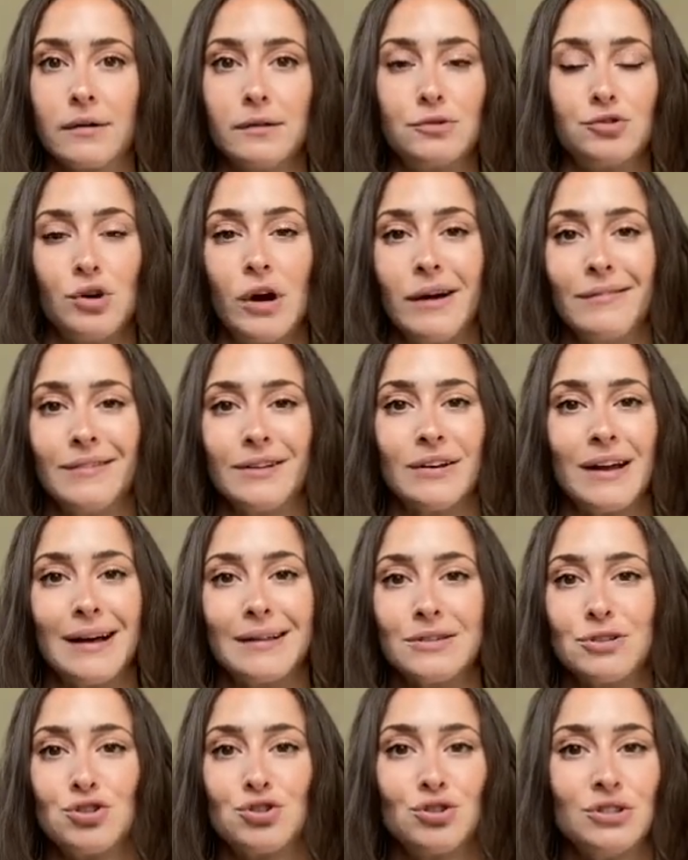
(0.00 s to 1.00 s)
driving
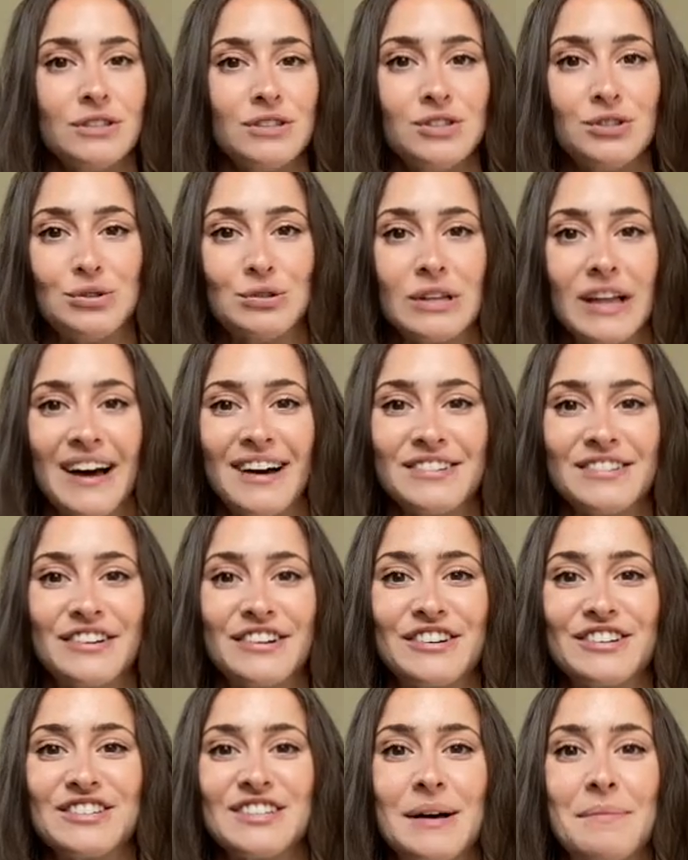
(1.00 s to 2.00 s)
down the street too
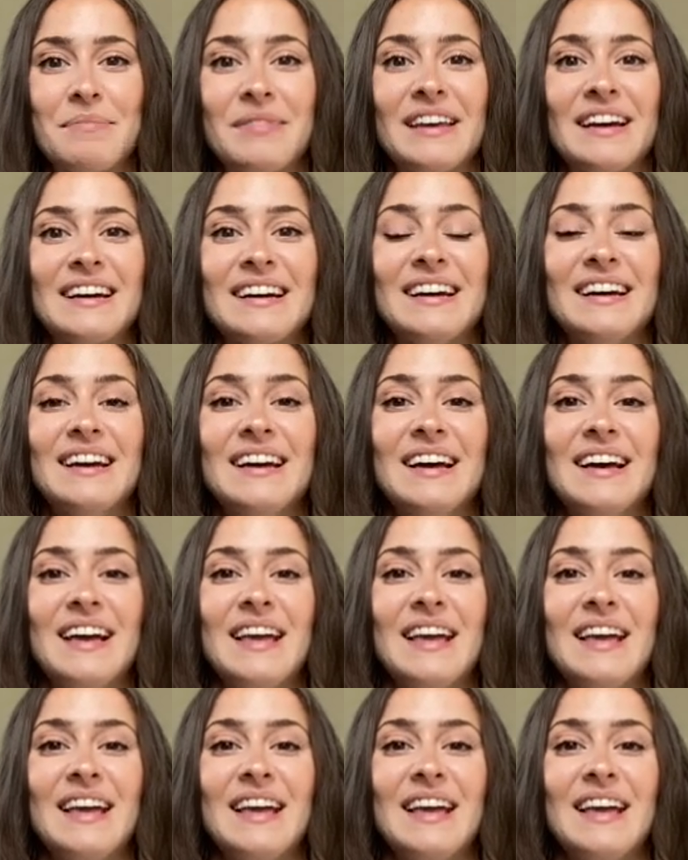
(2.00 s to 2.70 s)
loudly or something,